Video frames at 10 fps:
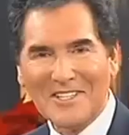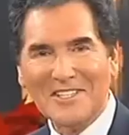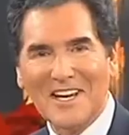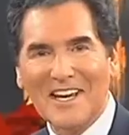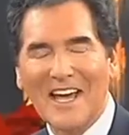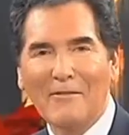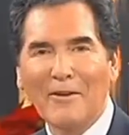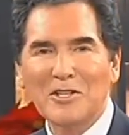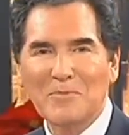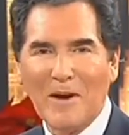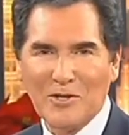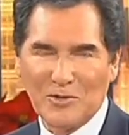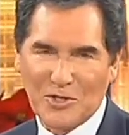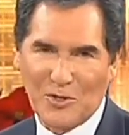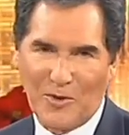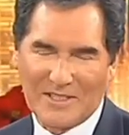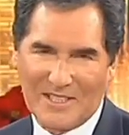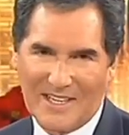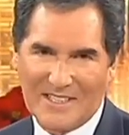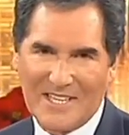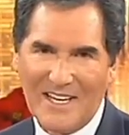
This is a very special story tonight.